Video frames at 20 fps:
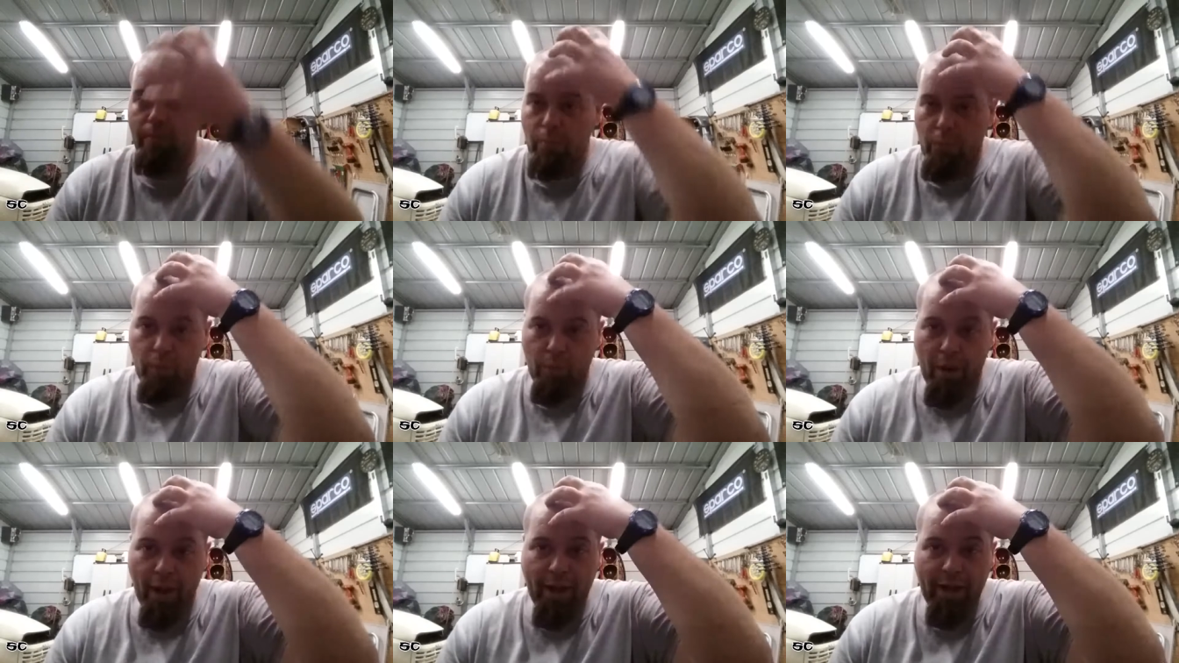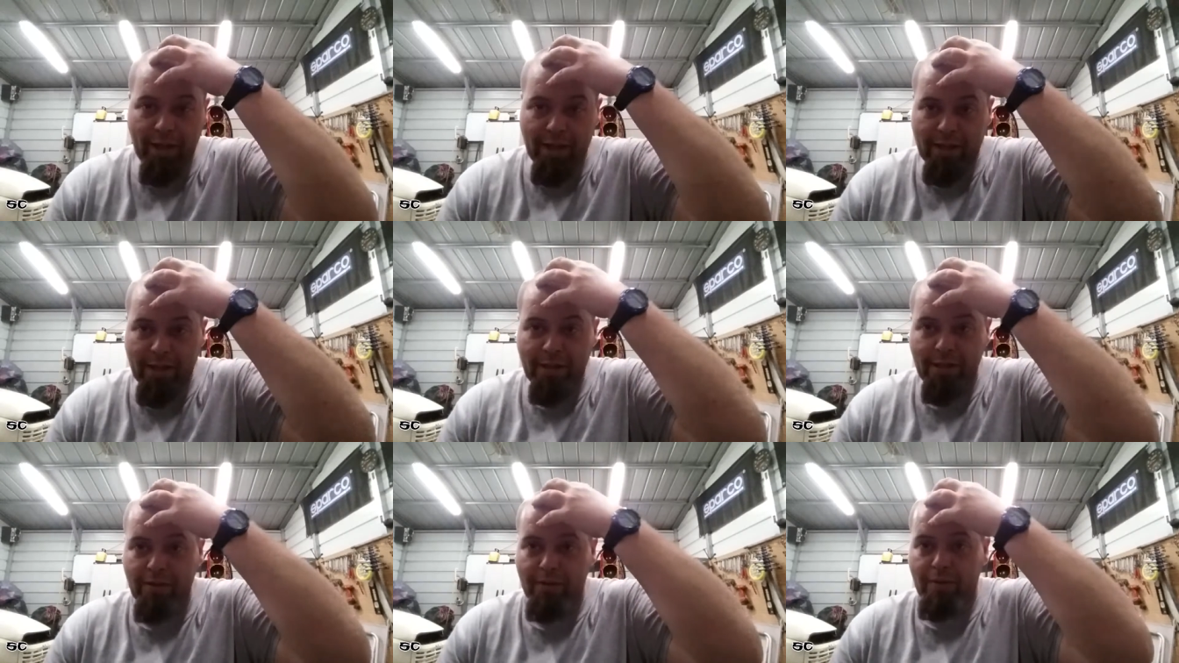right
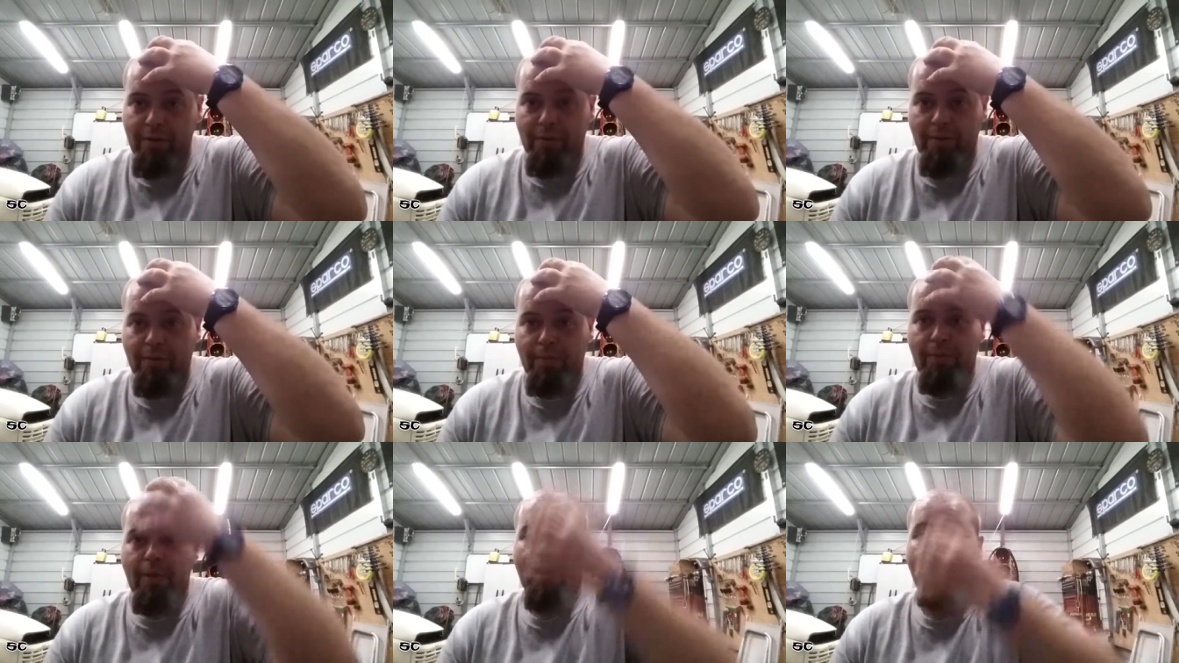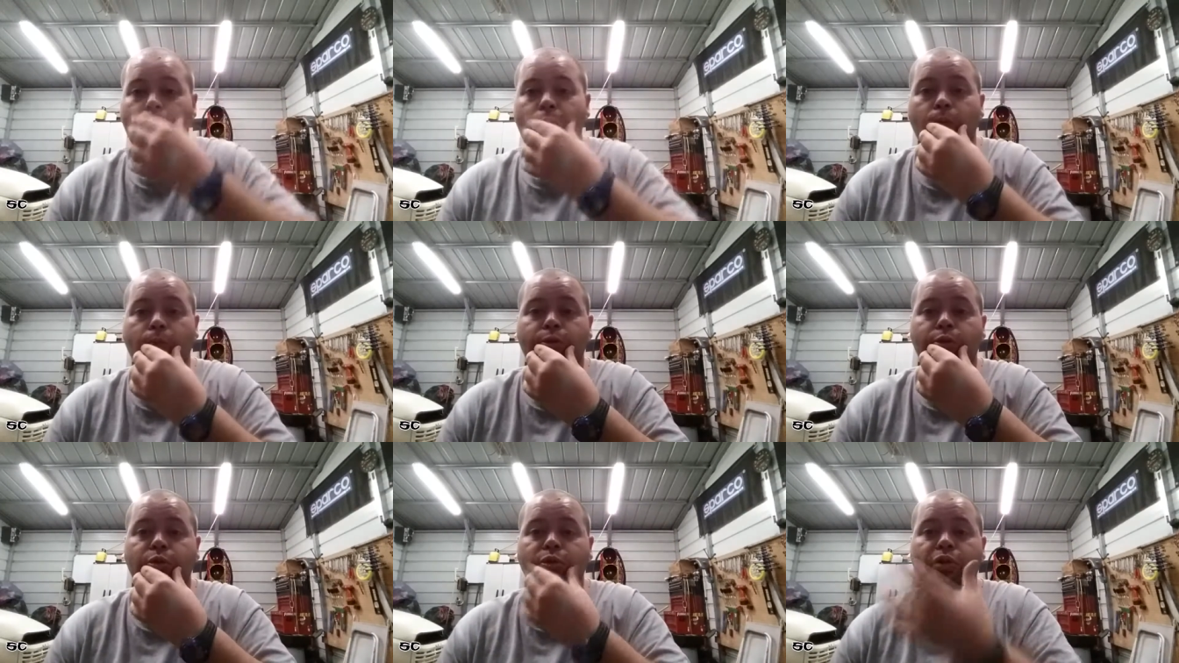here and
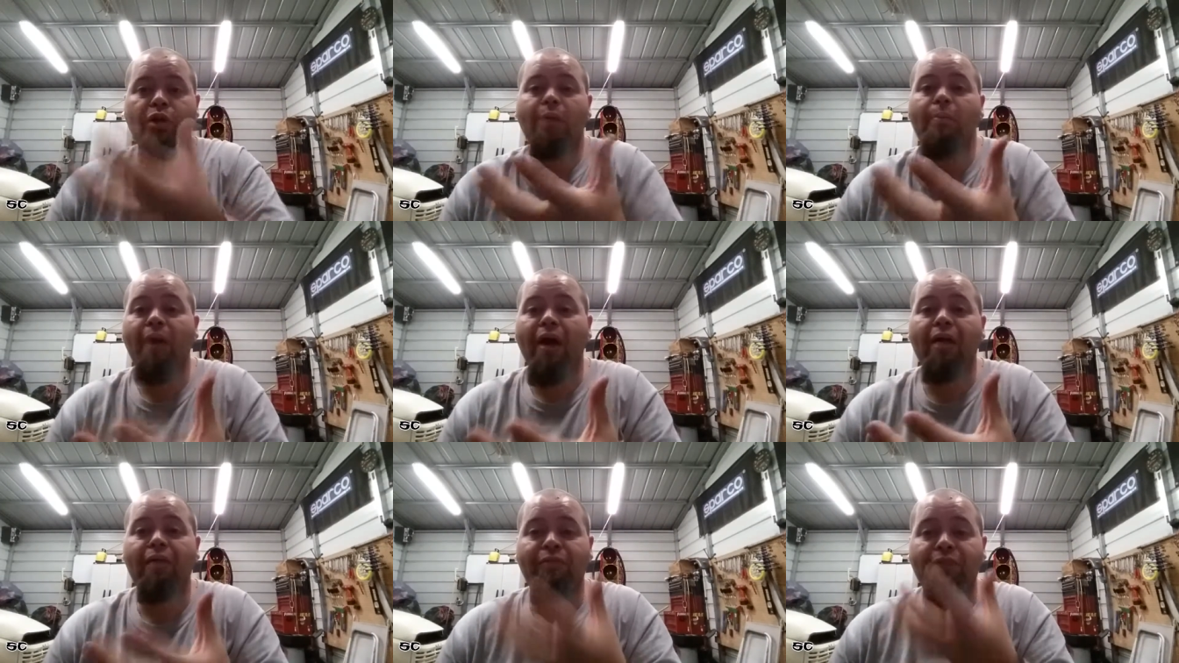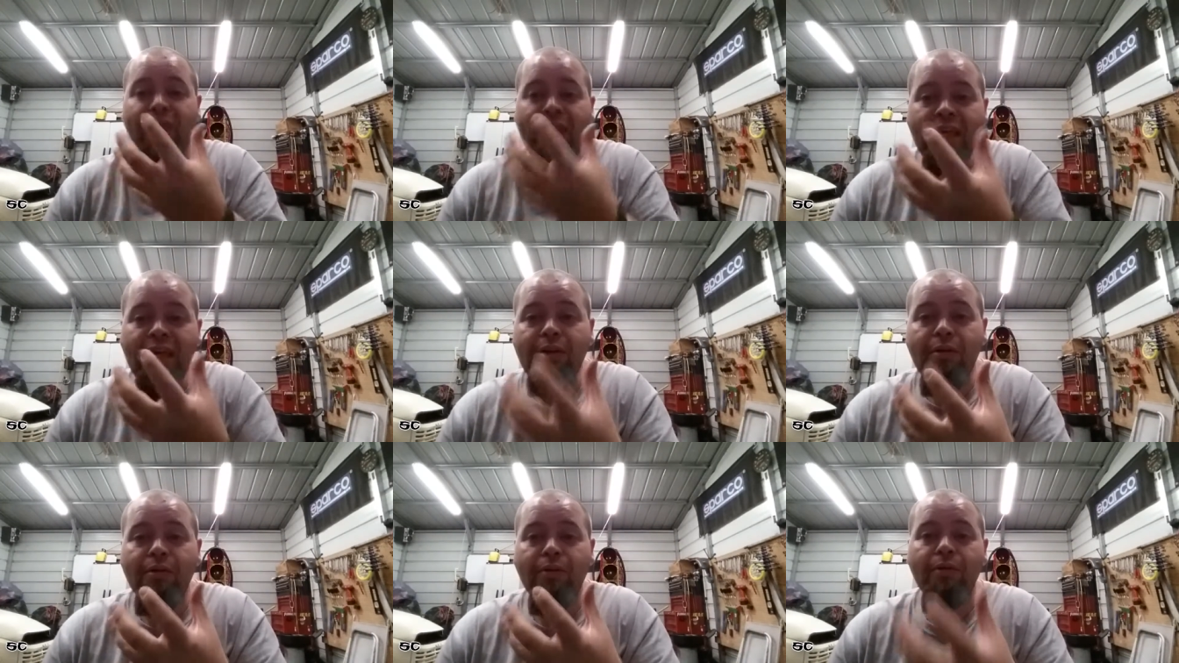wants to come out of
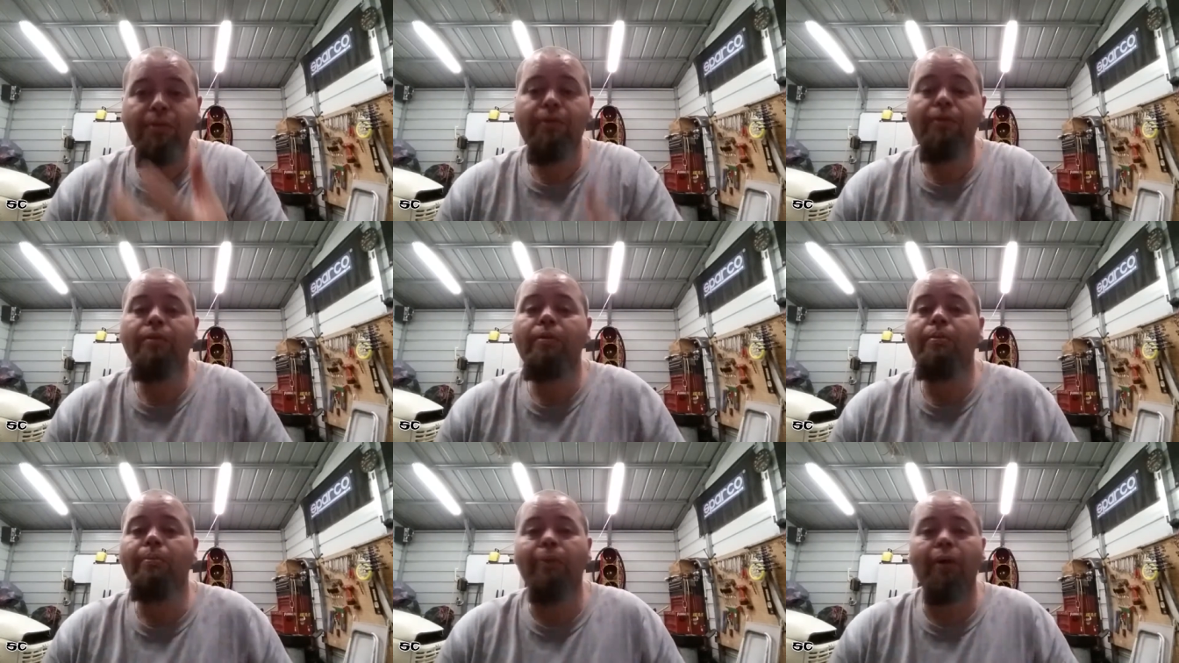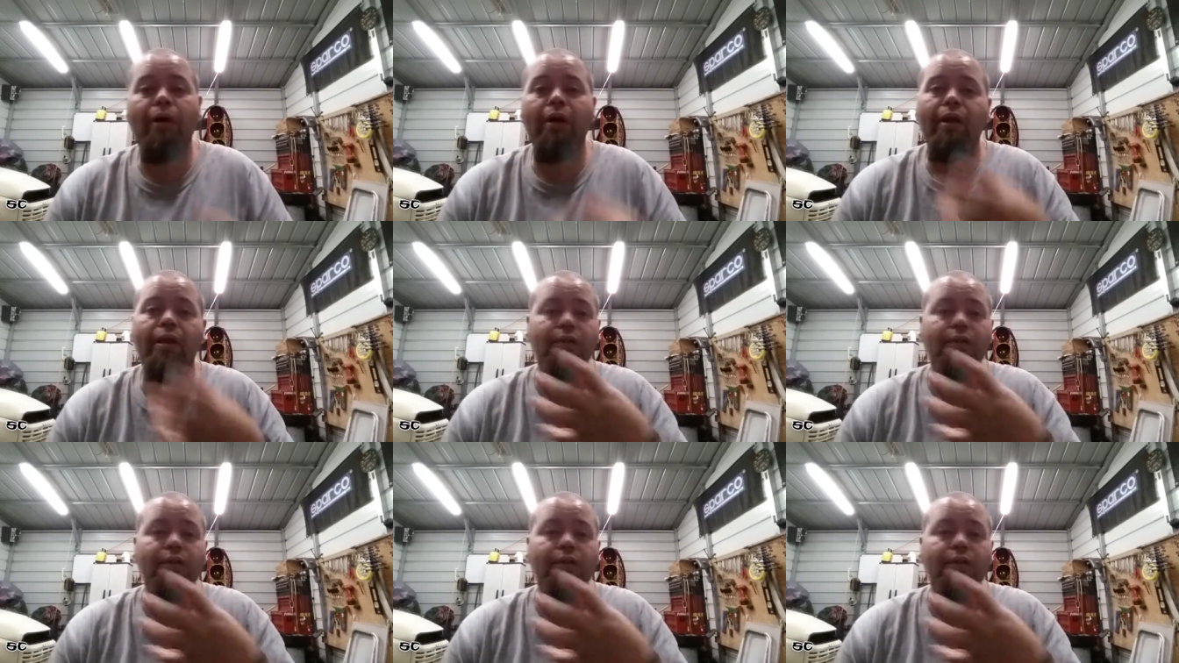here, but